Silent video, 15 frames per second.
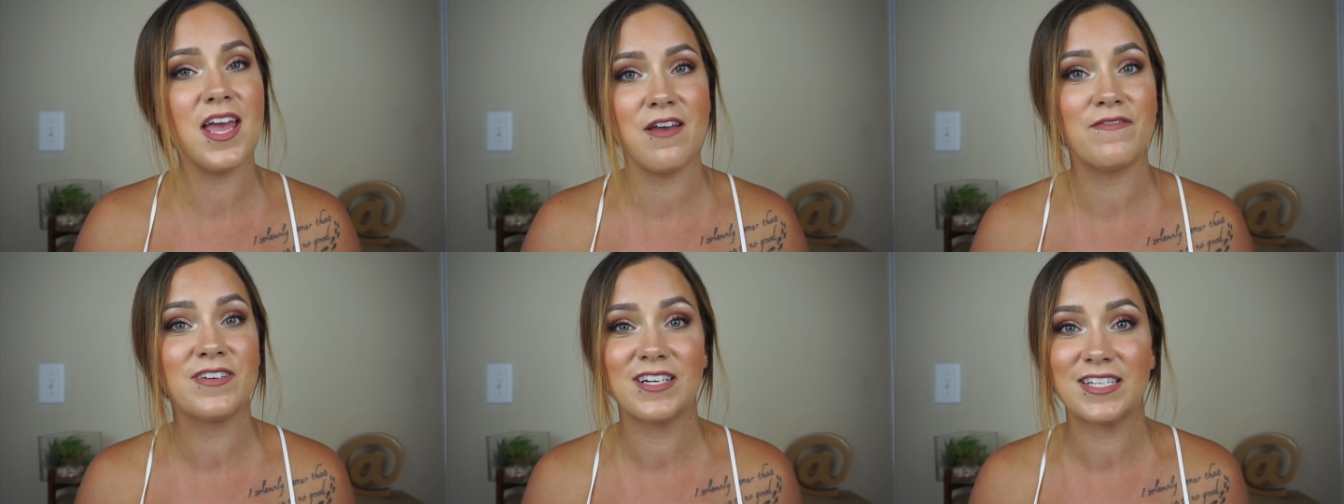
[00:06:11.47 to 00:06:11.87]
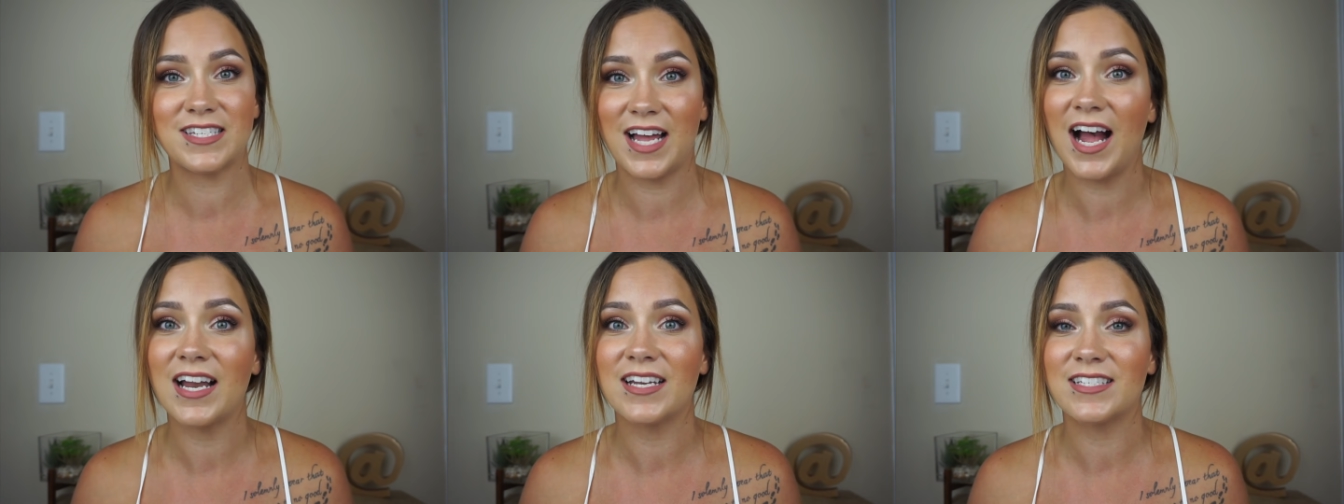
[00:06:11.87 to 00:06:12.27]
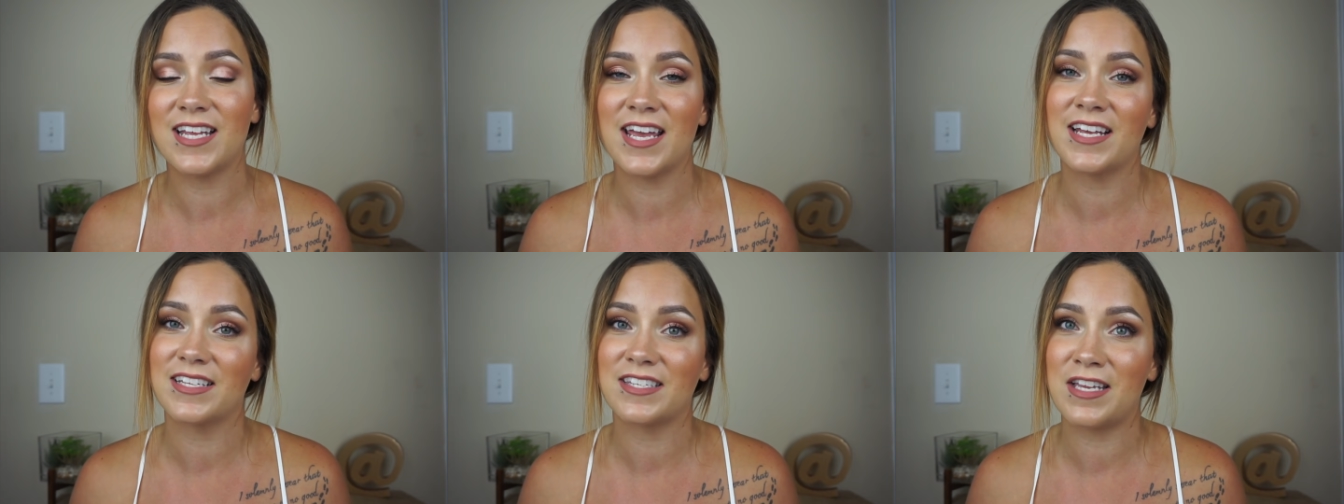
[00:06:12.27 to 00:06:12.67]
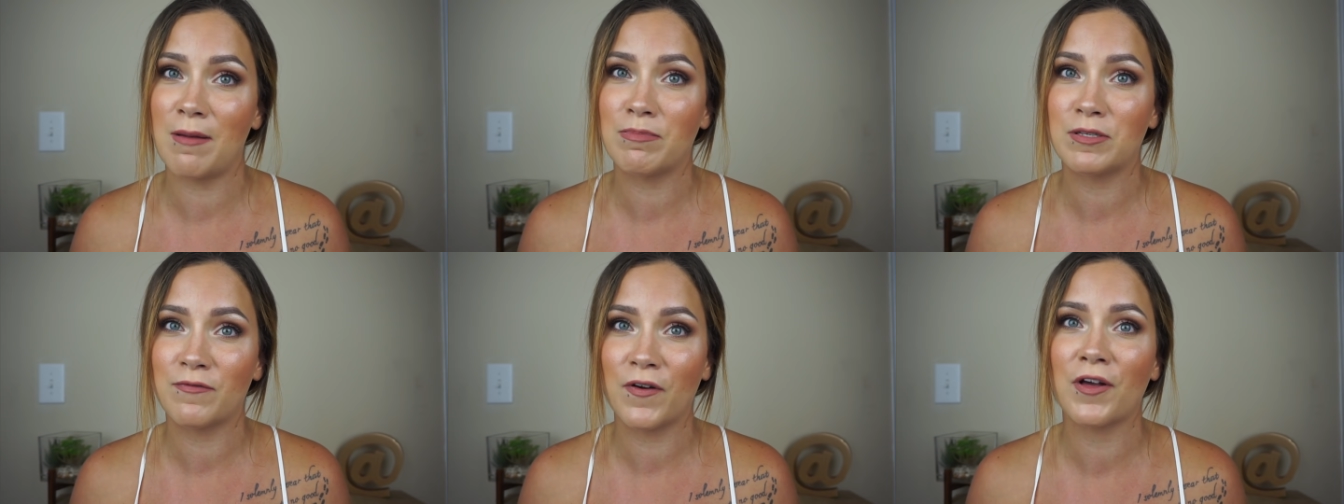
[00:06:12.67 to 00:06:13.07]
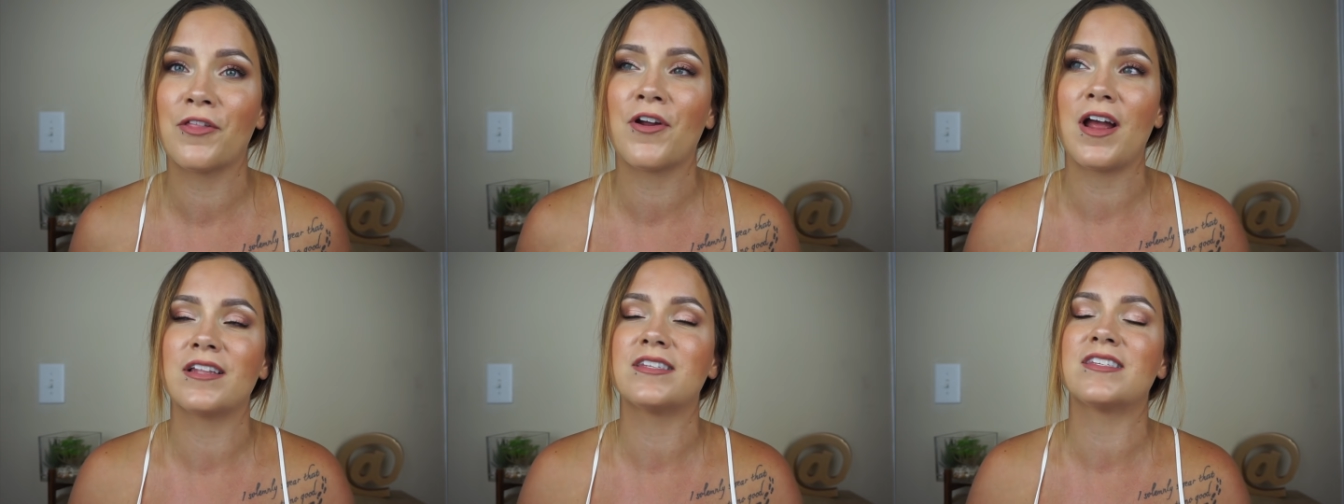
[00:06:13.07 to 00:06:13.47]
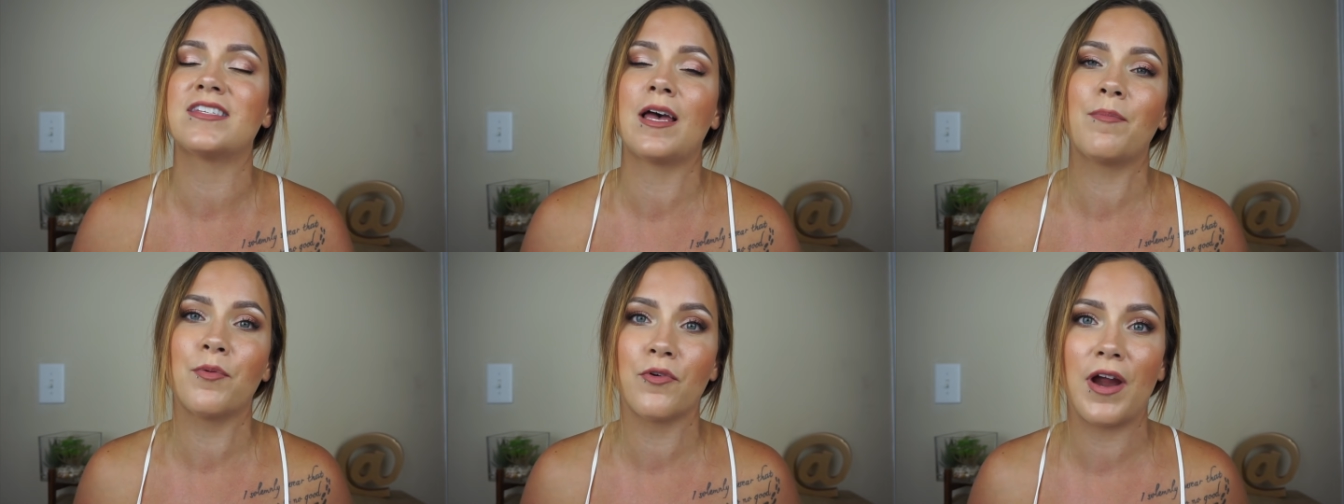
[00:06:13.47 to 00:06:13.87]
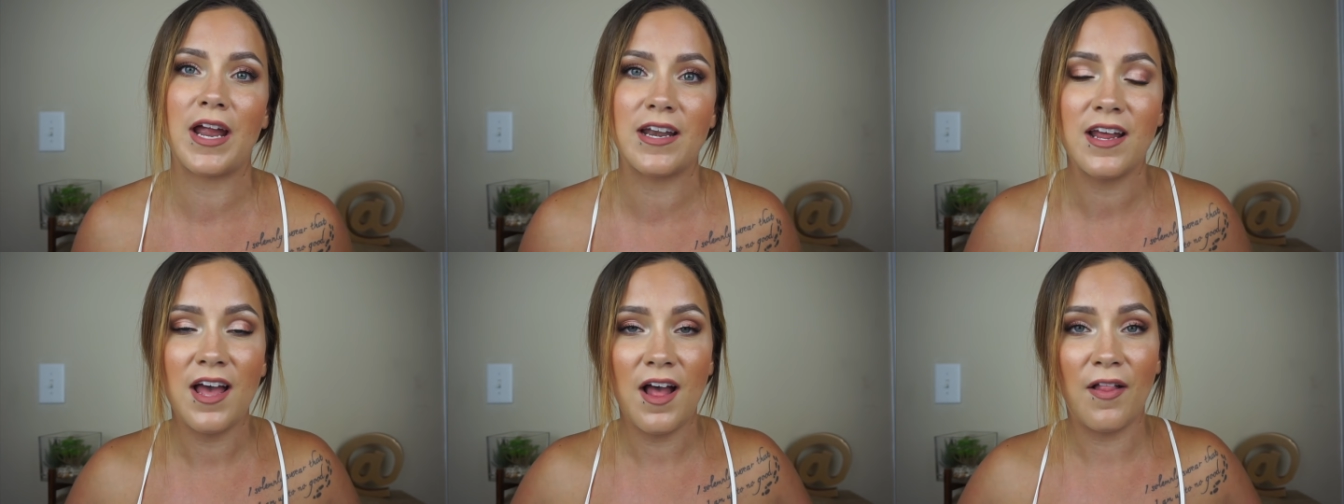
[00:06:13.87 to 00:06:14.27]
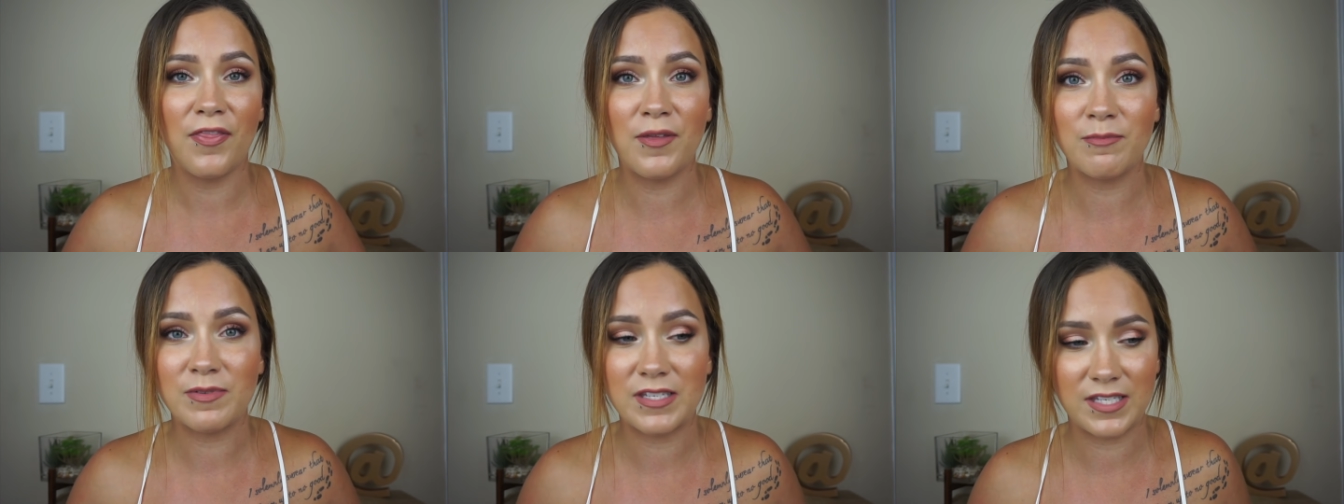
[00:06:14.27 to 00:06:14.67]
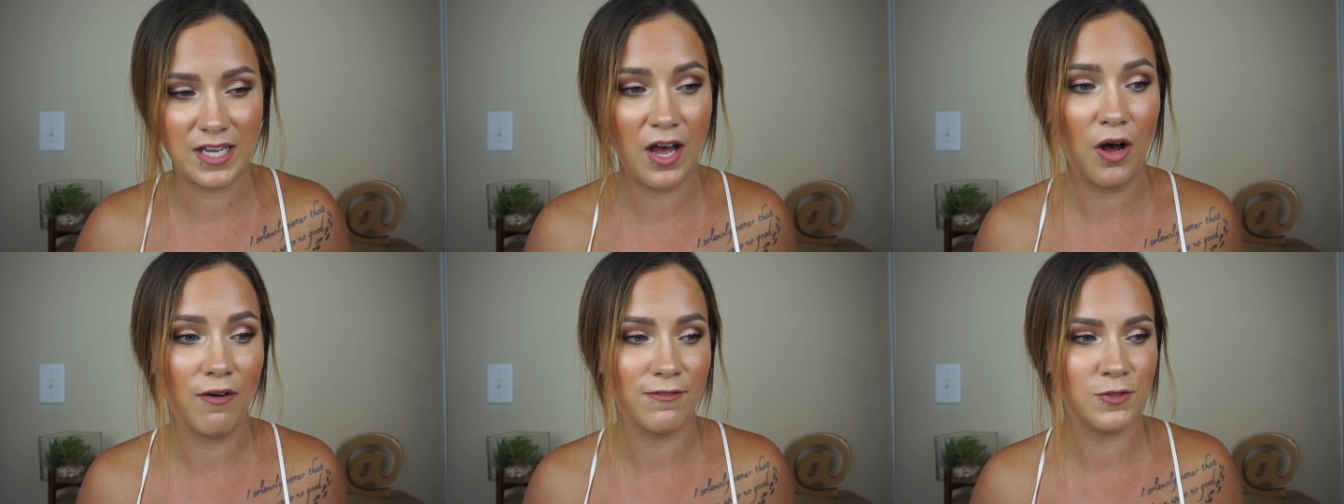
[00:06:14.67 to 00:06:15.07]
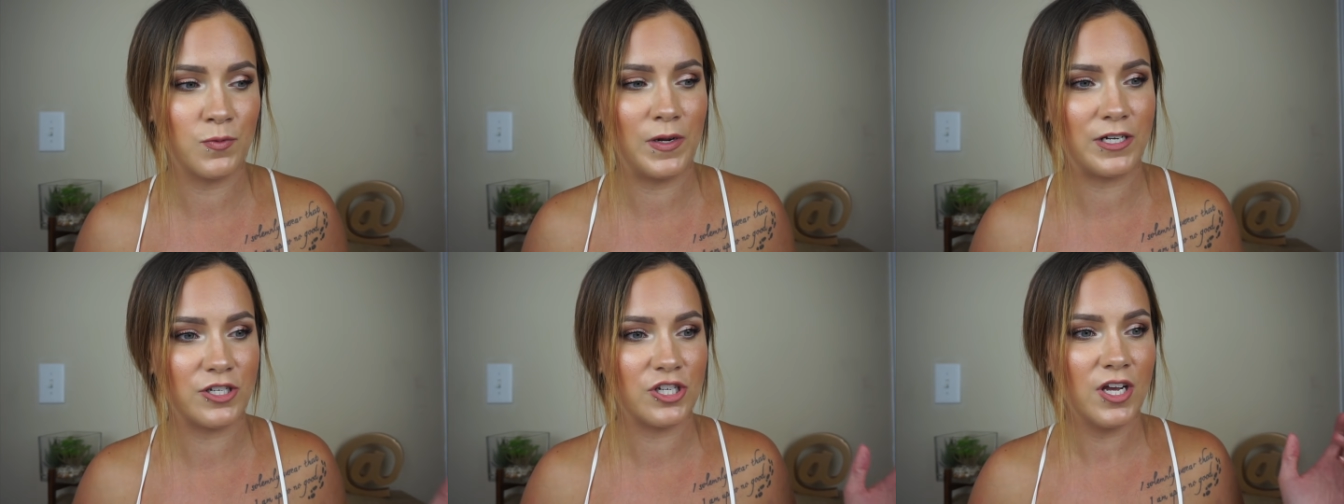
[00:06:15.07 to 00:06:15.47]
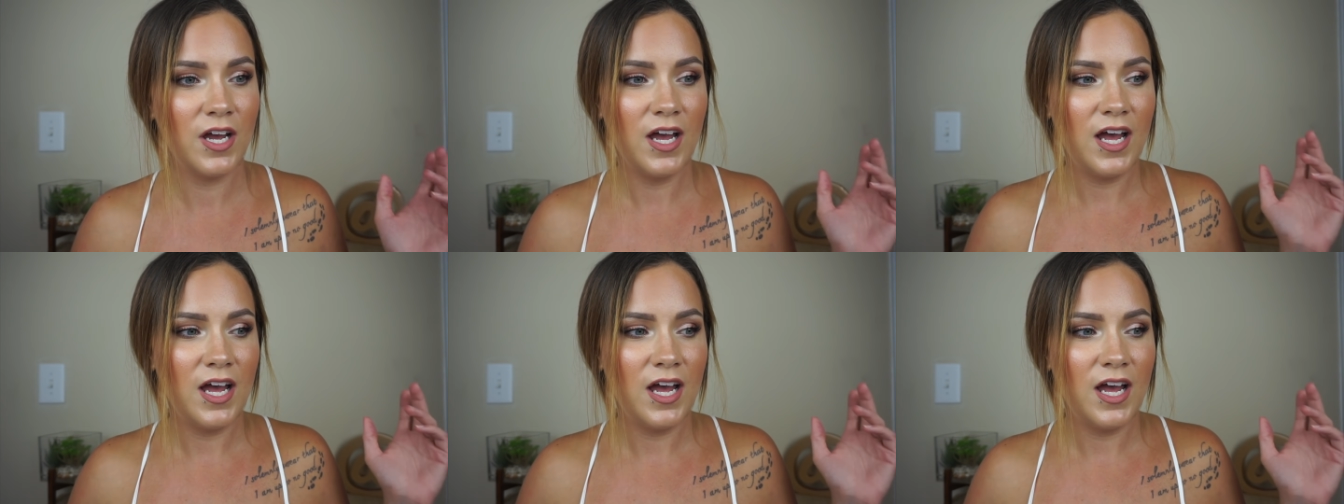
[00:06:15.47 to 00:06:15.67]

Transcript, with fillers: even decide to take it steps further and separate themselves which